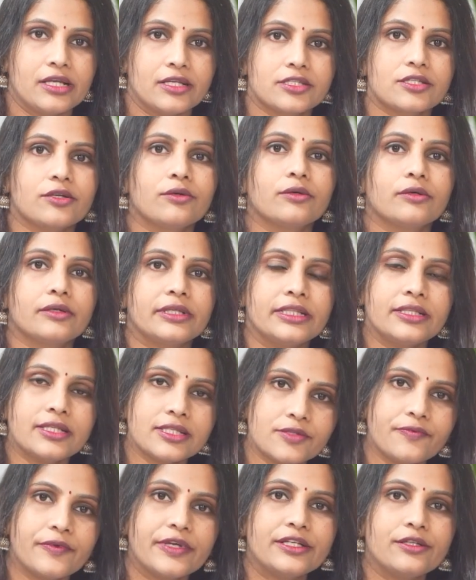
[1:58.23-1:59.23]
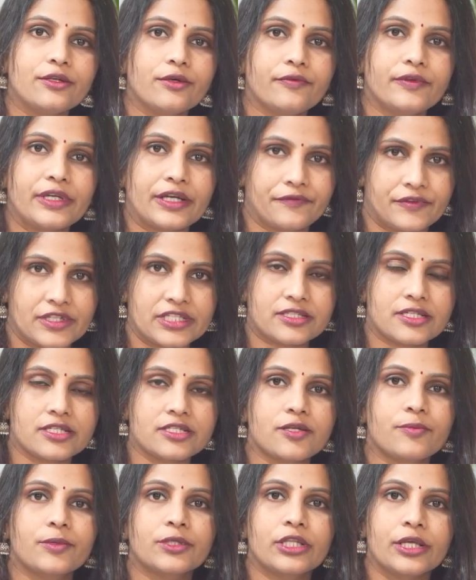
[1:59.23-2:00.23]
So in this video, we have
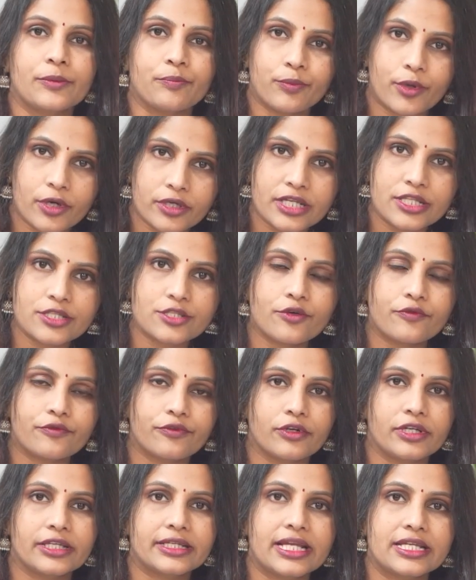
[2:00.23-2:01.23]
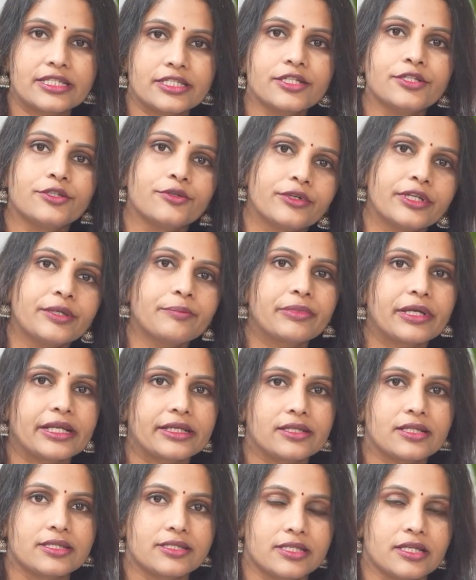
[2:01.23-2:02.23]
discussed about the importance of folic acid during
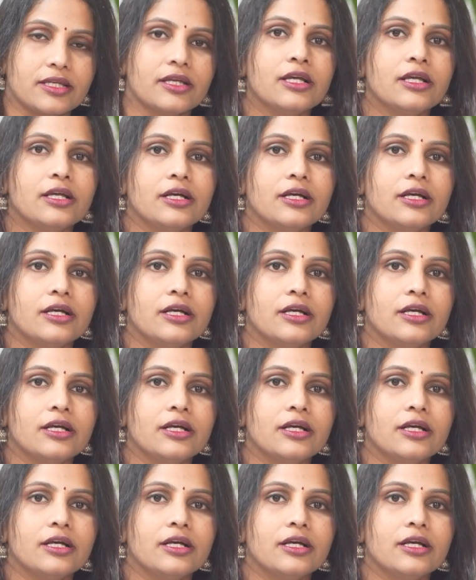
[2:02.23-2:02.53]
pregnancy.